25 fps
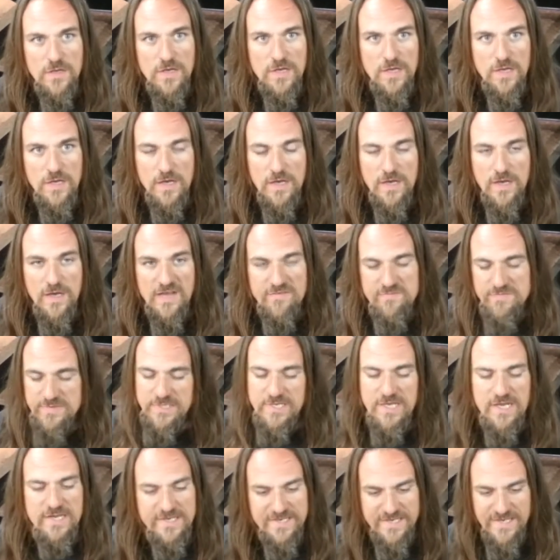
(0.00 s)
I've been
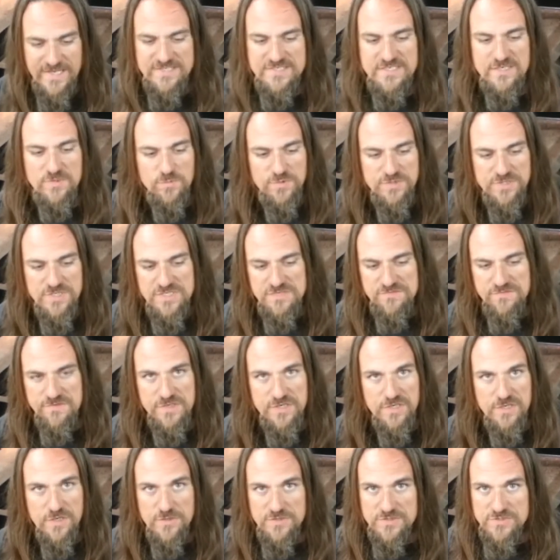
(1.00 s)
kind of guessing with these
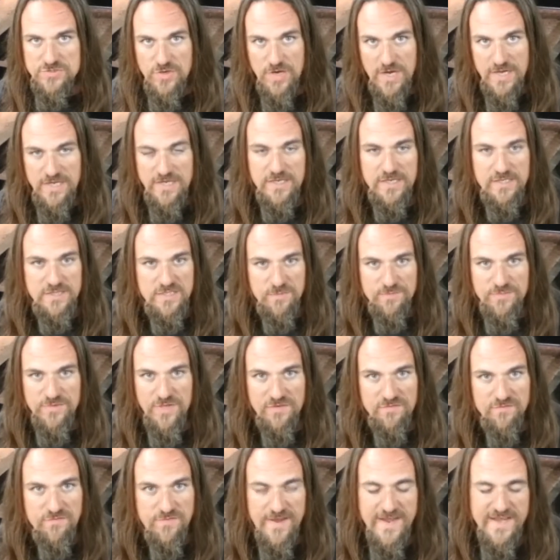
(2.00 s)
videos, trying to get them
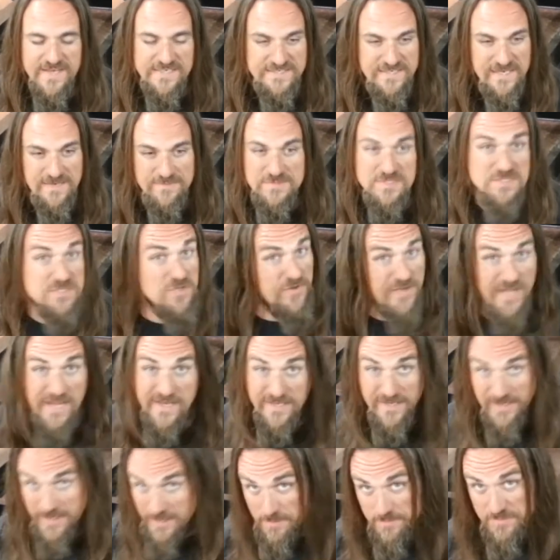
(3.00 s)
done fast, and I'm still not
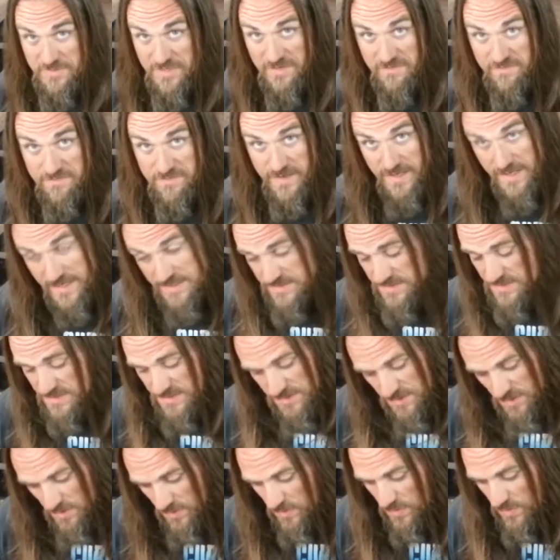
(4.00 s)
getting them done fast.
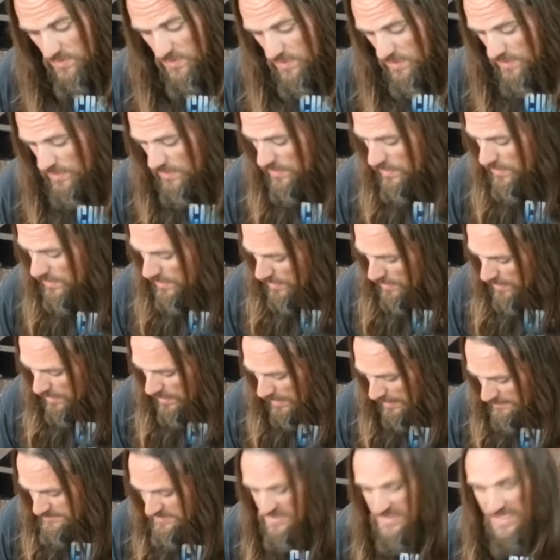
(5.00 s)
So
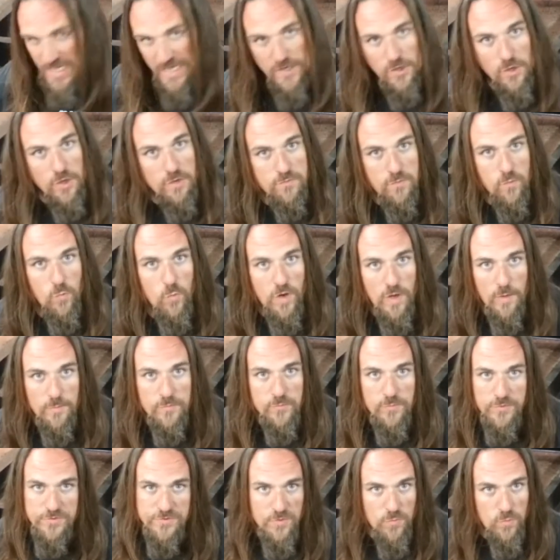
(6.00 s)
I'm just kind of
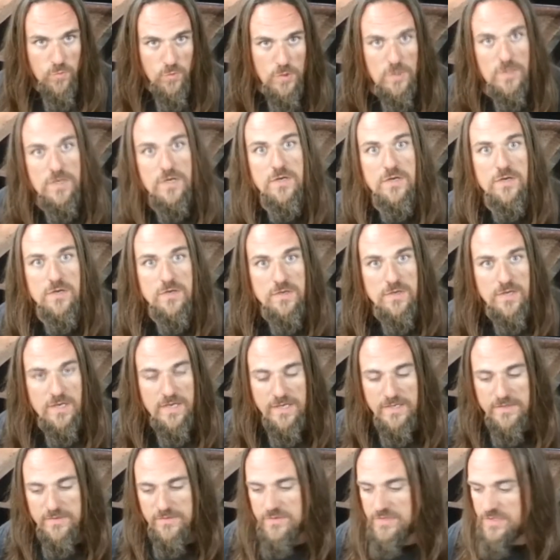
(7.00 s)
overwhelmed with the work
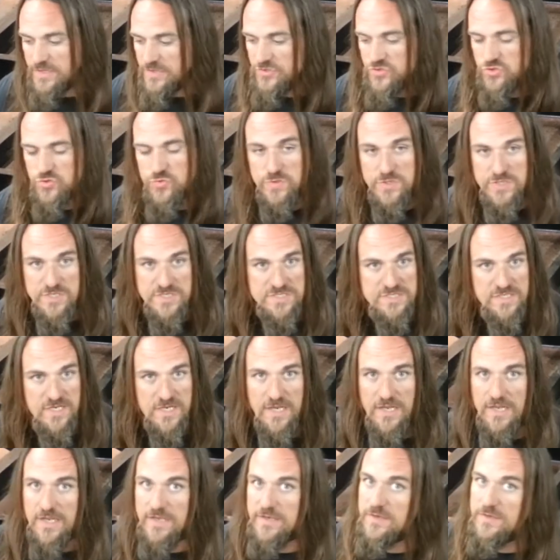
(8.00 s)
and the injuries
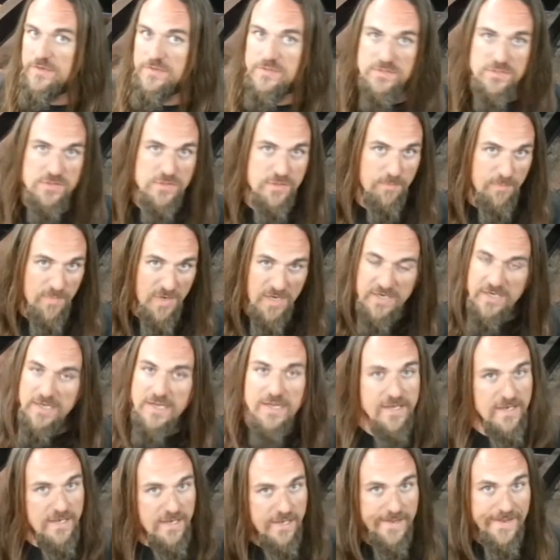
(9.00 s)
and the
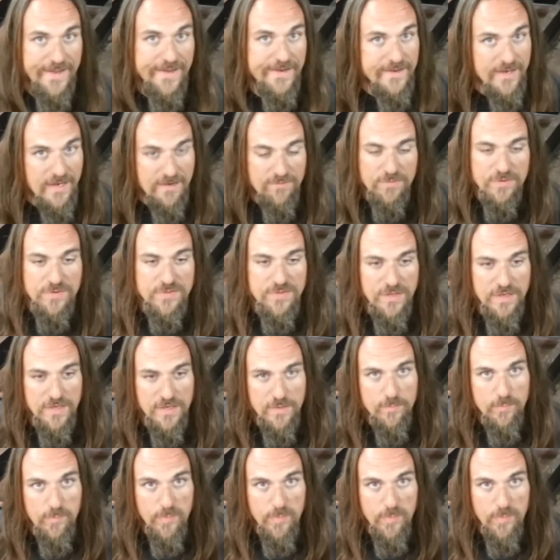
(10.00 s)
money and everything.